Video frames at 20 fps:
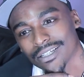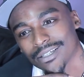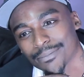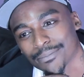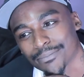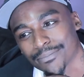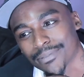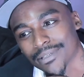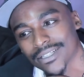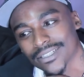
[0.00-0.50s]

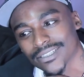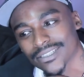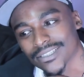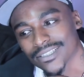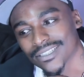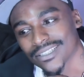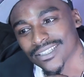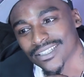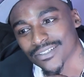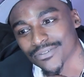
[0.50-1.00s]

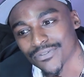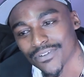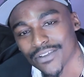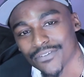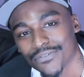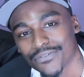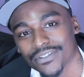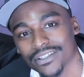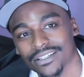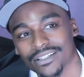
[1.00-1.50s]
basically, if I
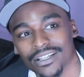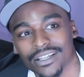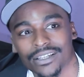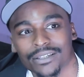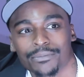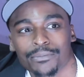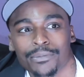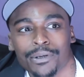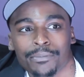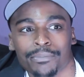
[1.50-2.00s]
feel like
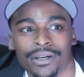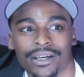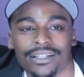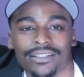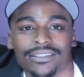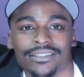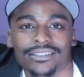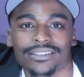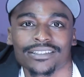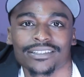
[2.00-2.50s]
my body will
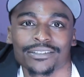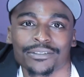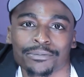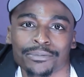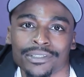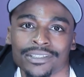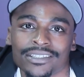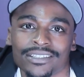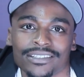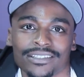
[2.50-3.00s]
tell me
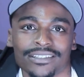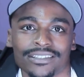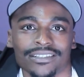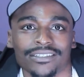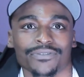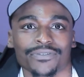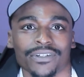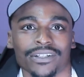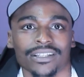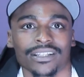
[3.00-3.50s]
if
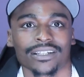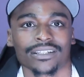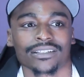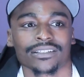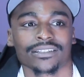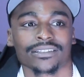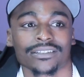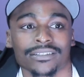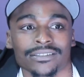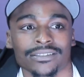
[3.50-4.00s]
I like it,
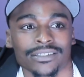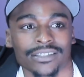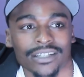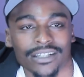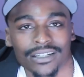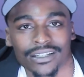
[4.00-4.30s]
cause I